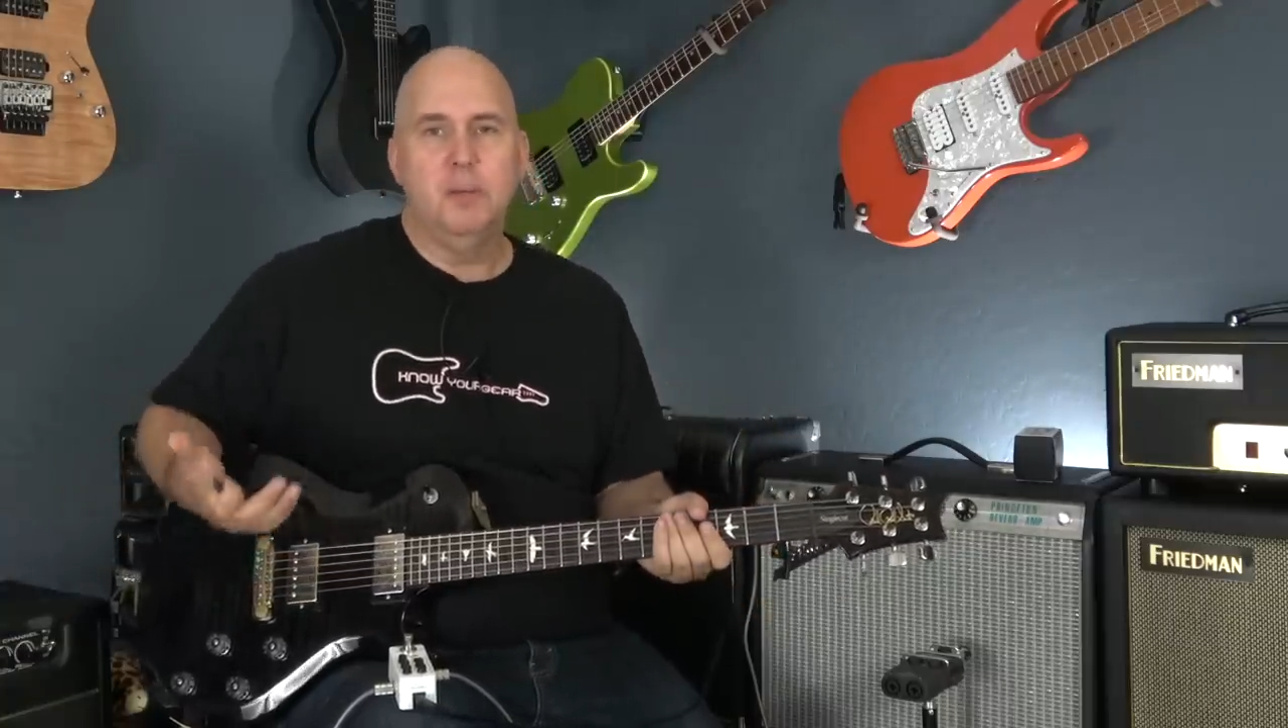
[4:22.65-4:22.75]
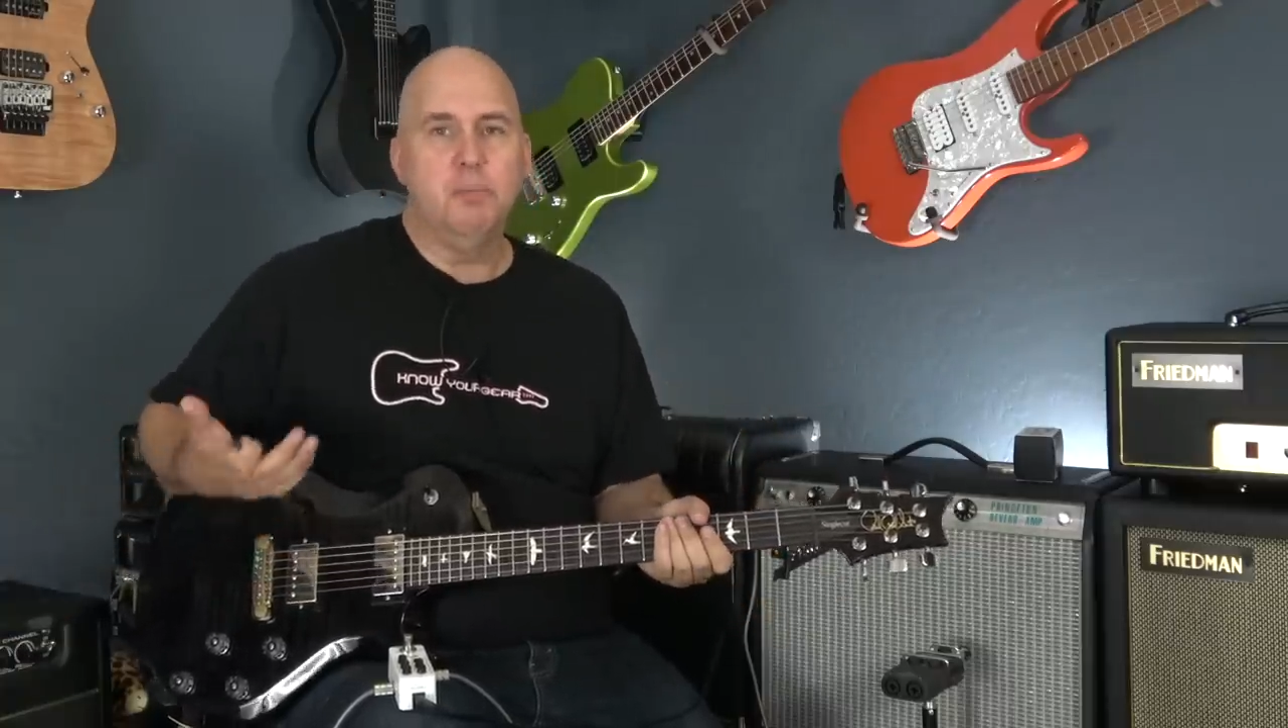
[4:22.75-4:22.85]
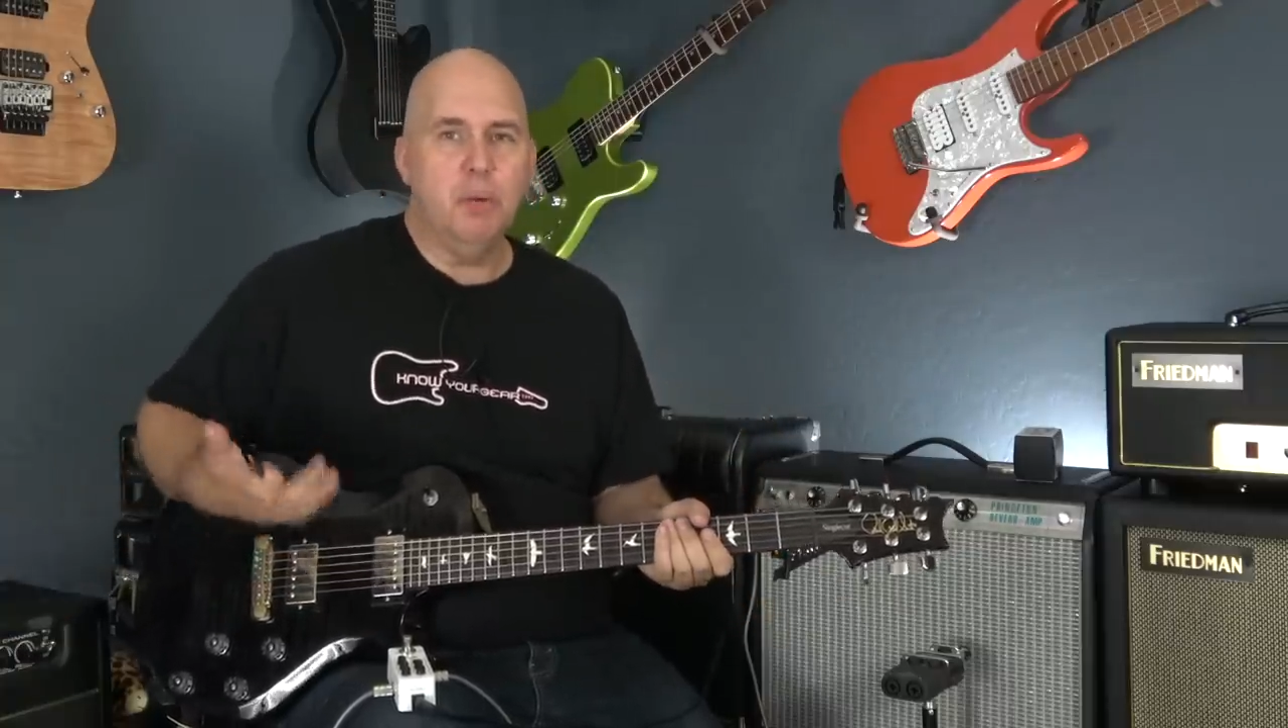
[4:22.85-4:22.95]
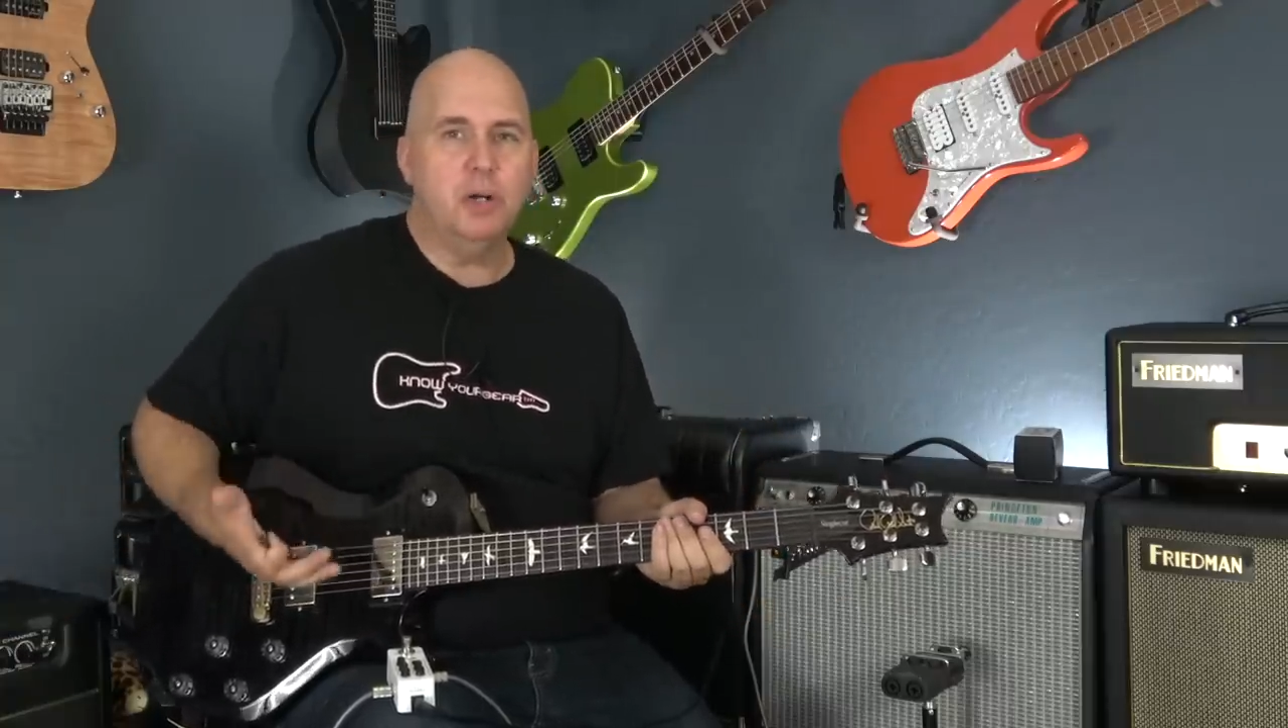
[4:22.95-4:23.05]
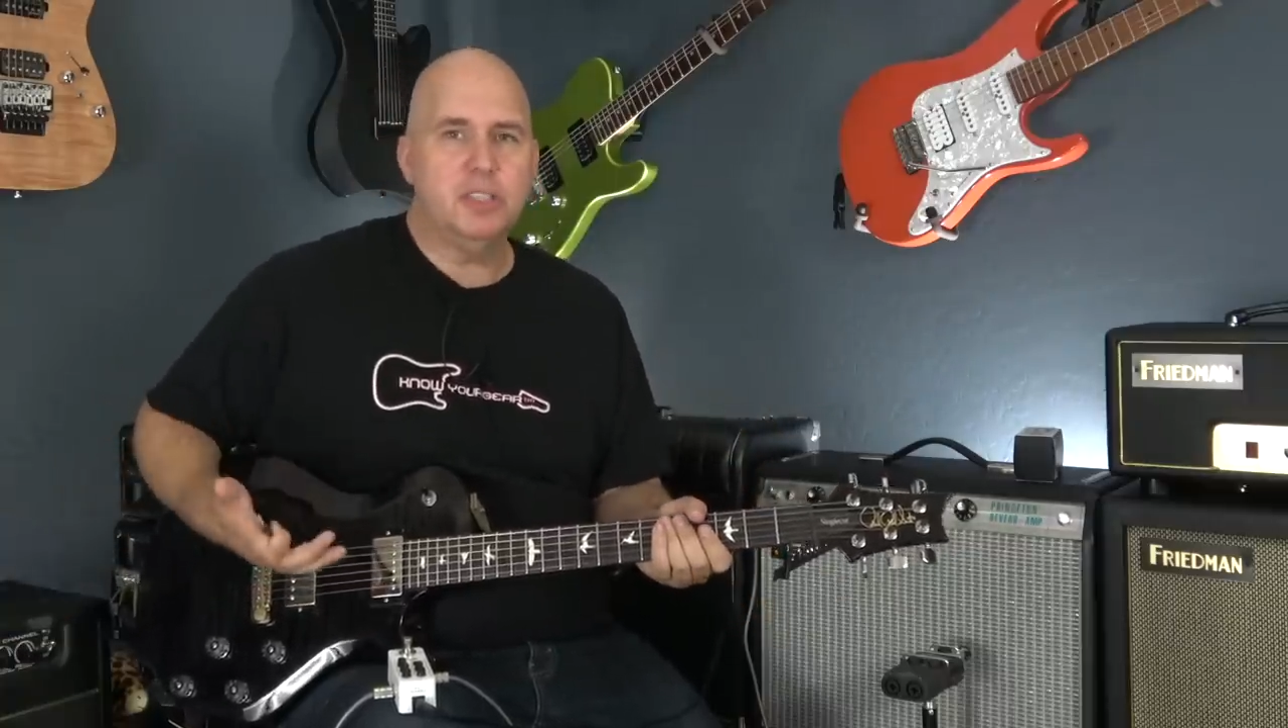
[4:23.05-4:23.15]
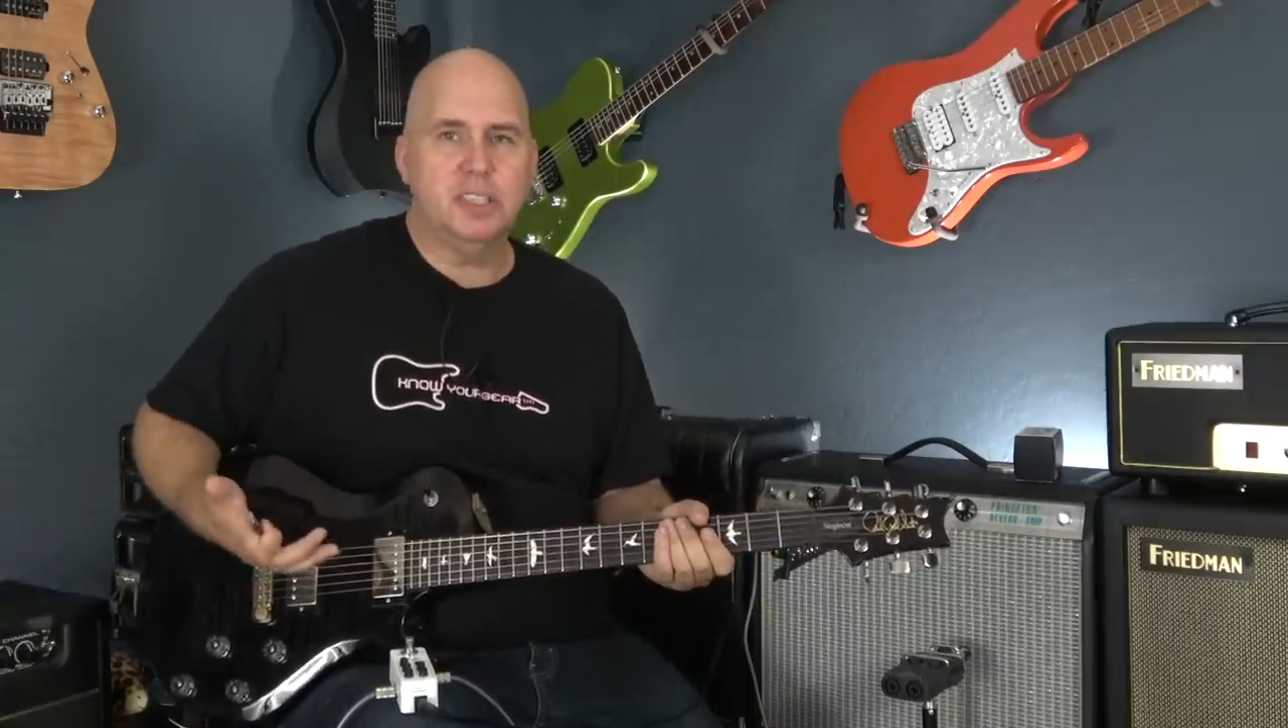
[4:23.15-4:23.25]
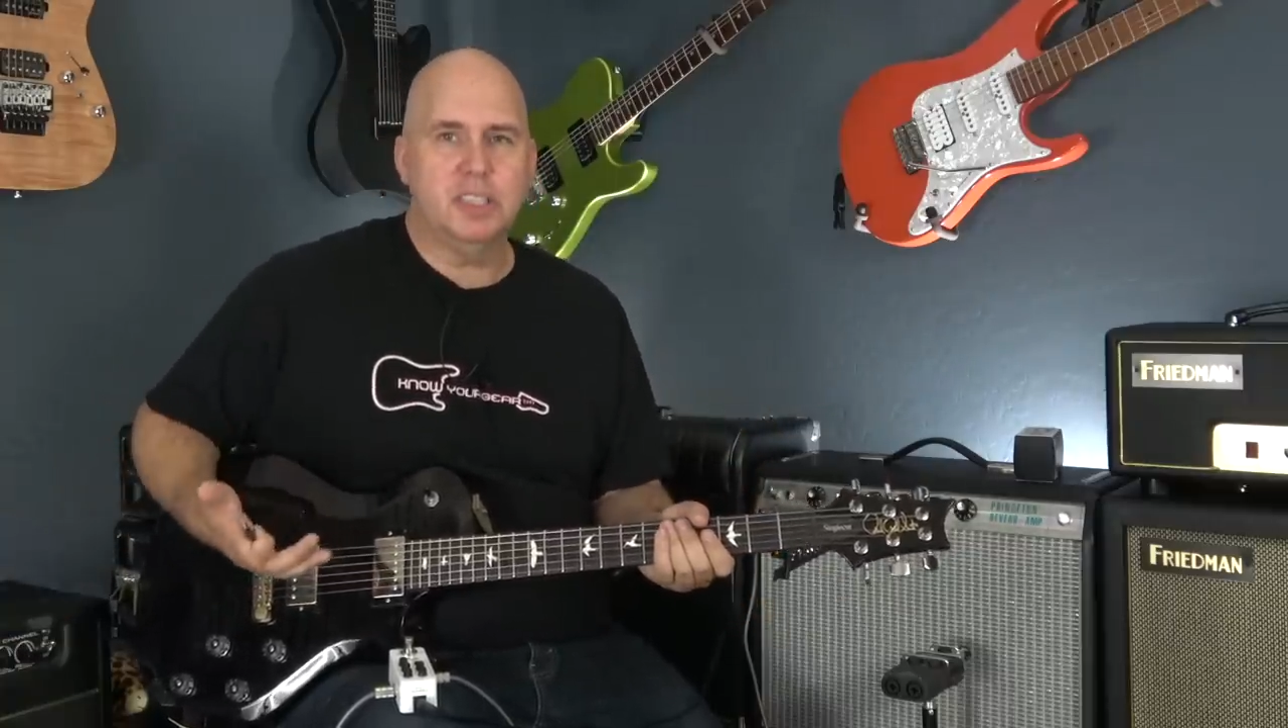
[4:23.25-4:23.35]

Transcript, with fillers: Most of